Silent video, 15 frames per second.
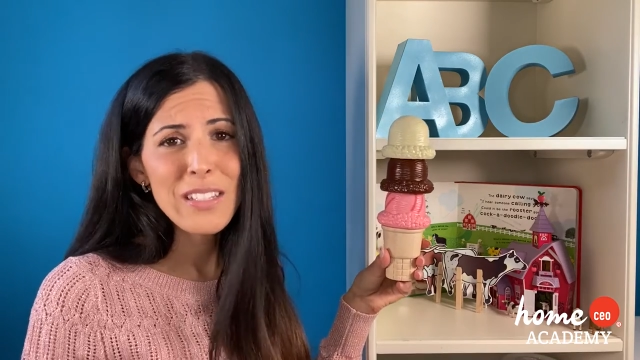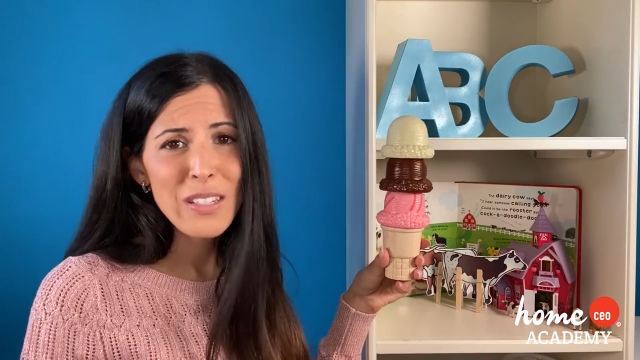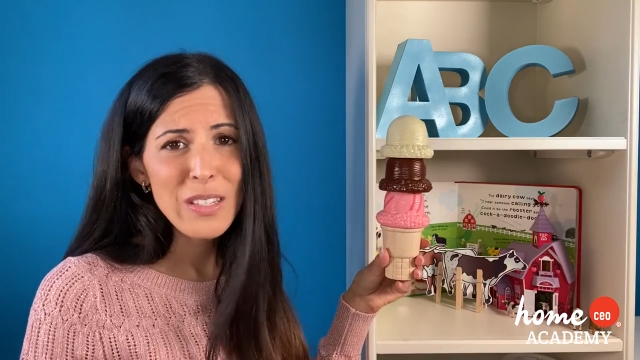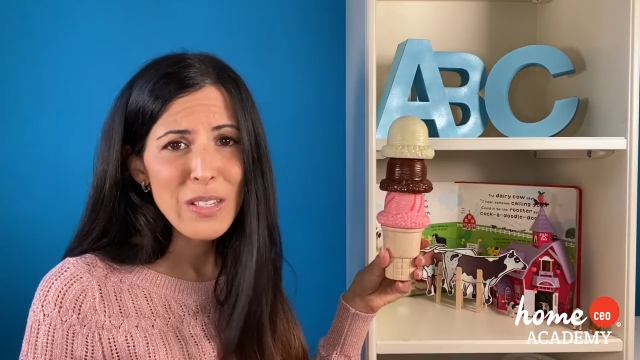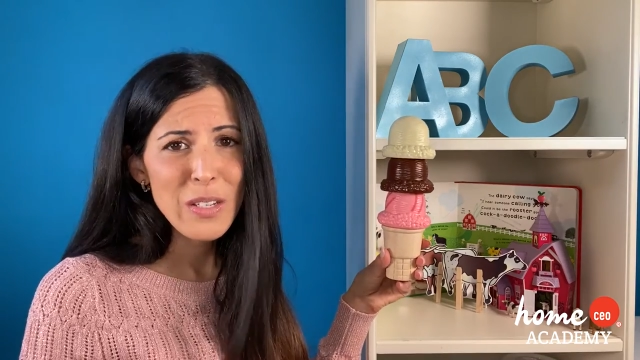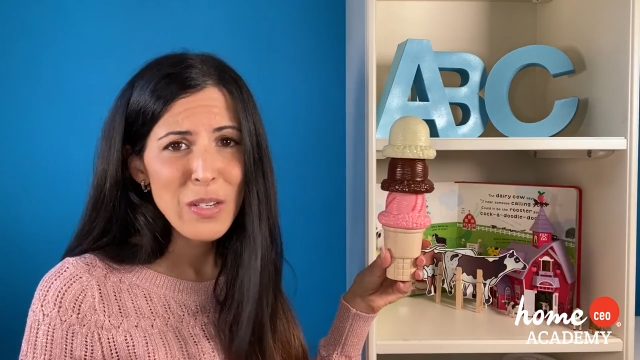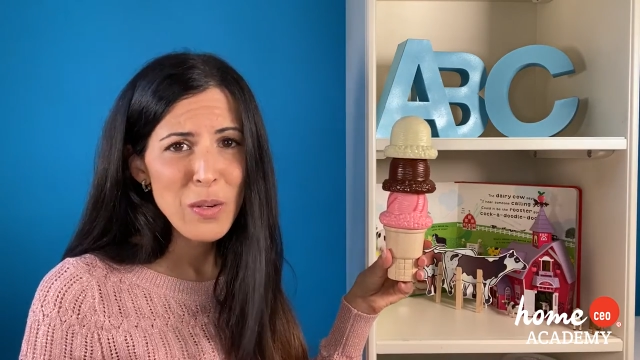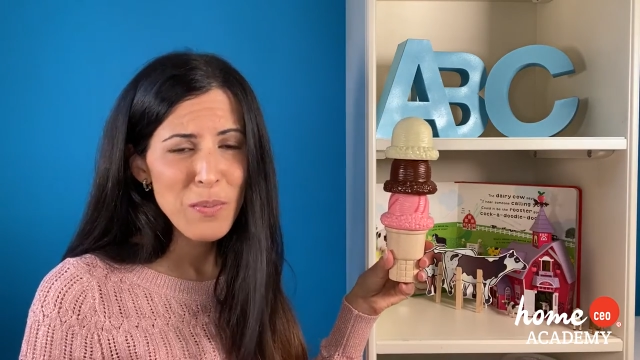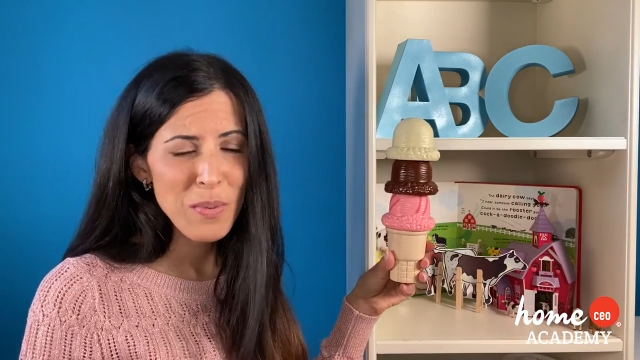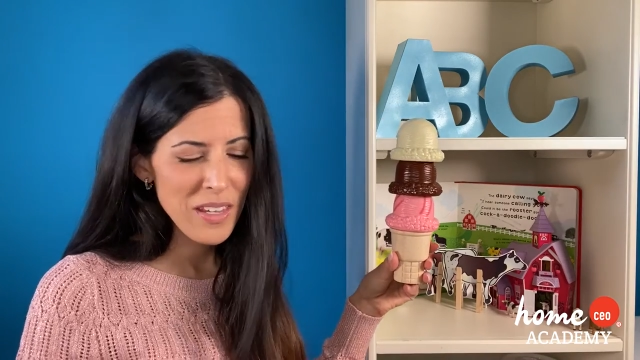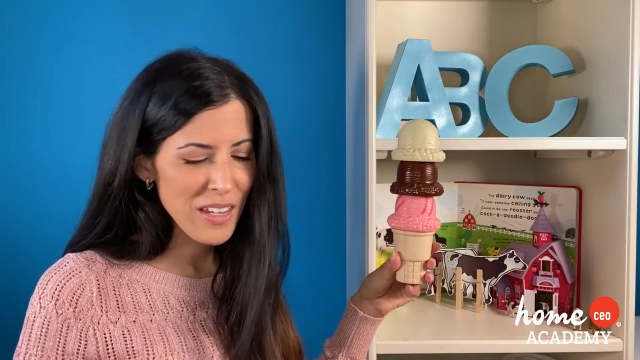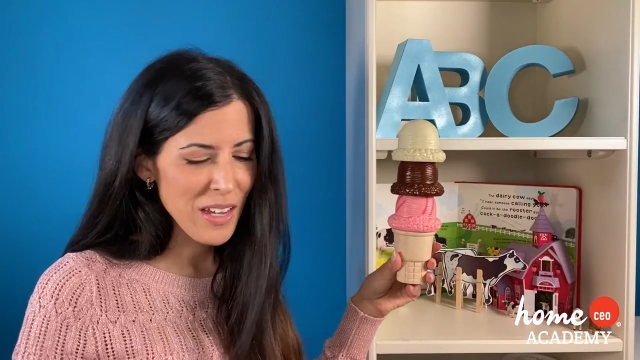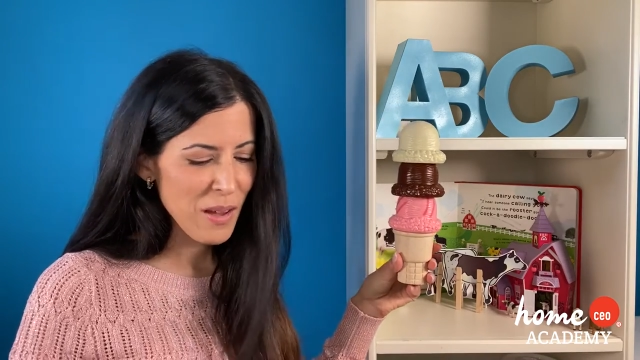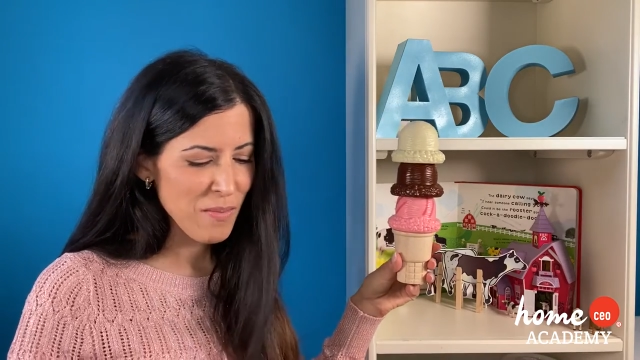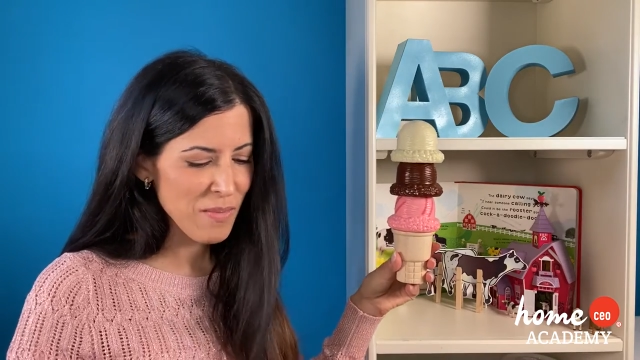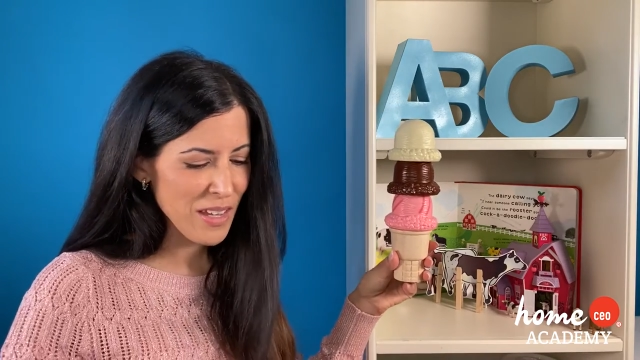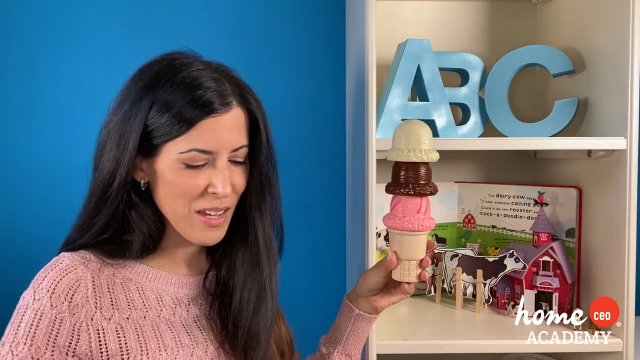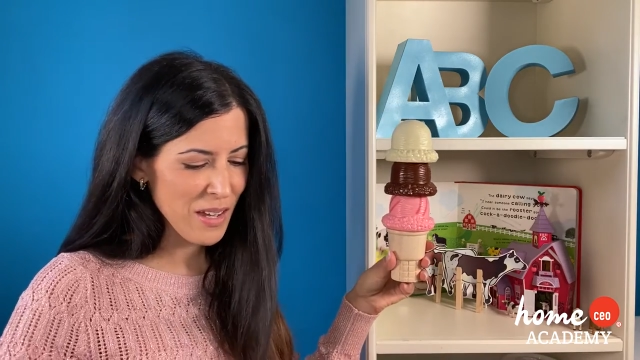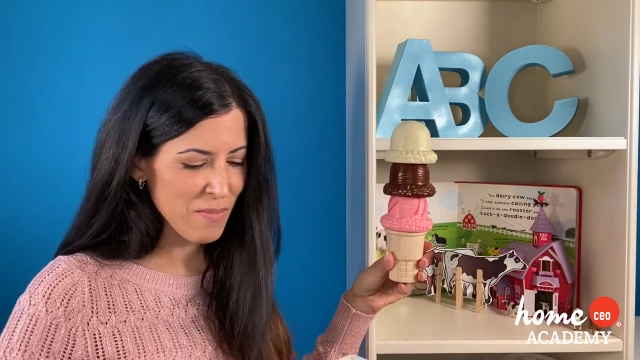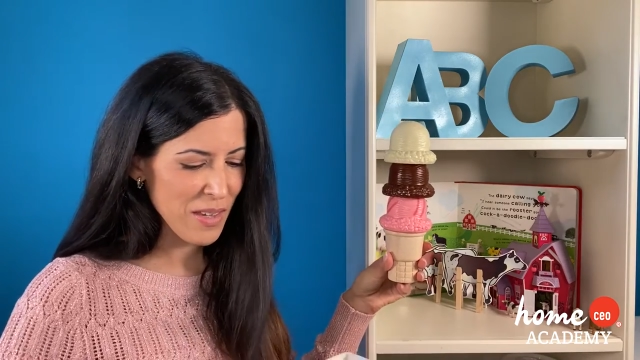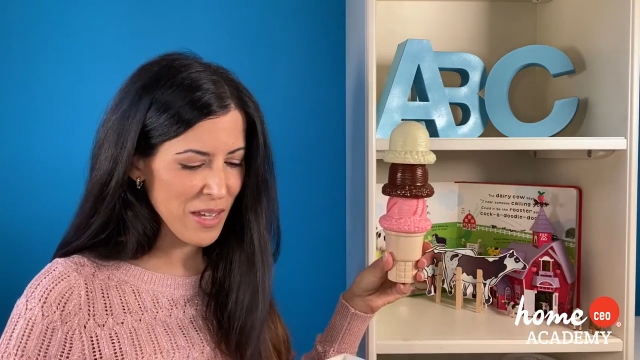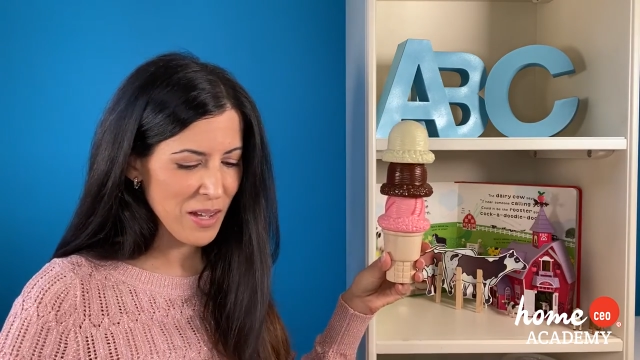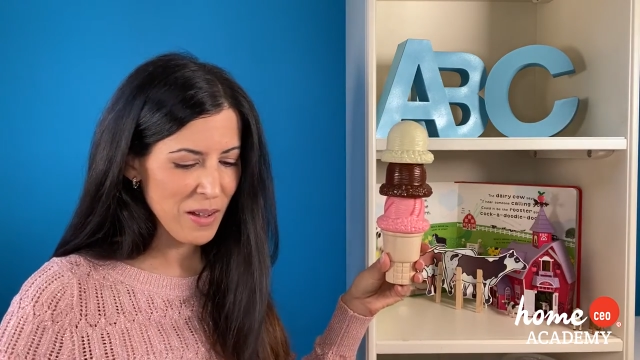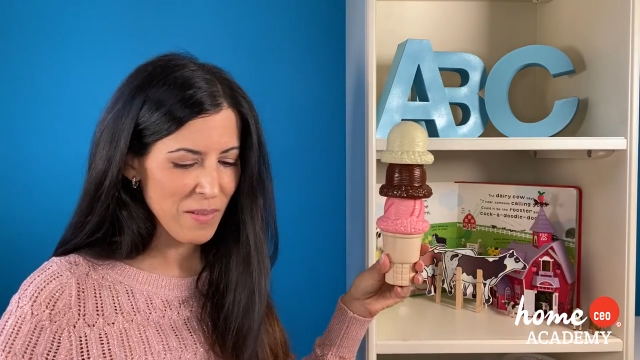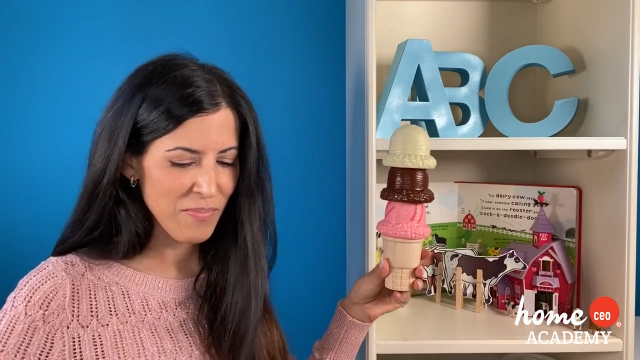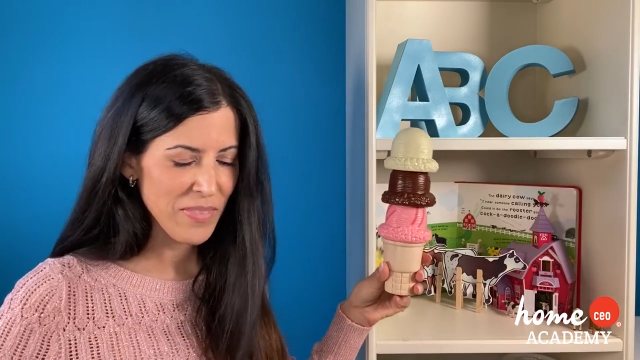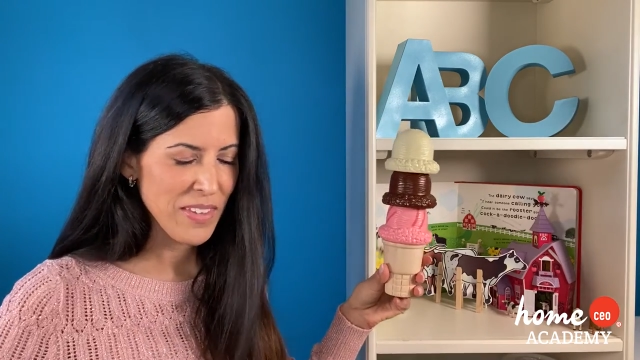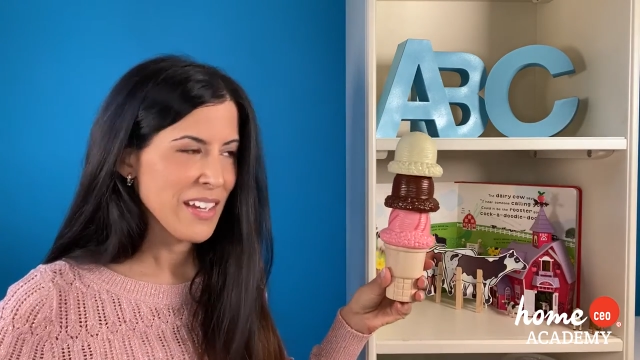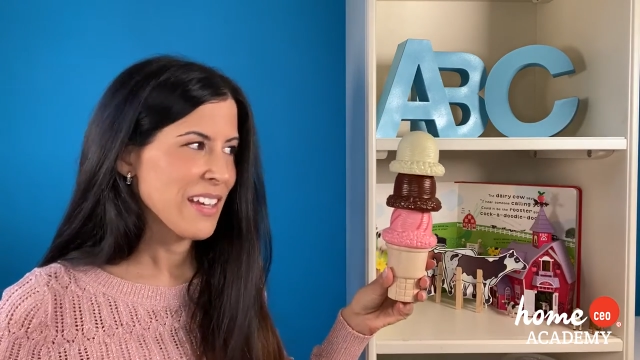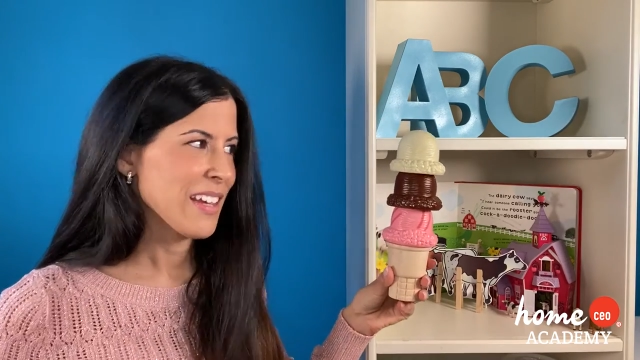scoop, yum, yum, yum.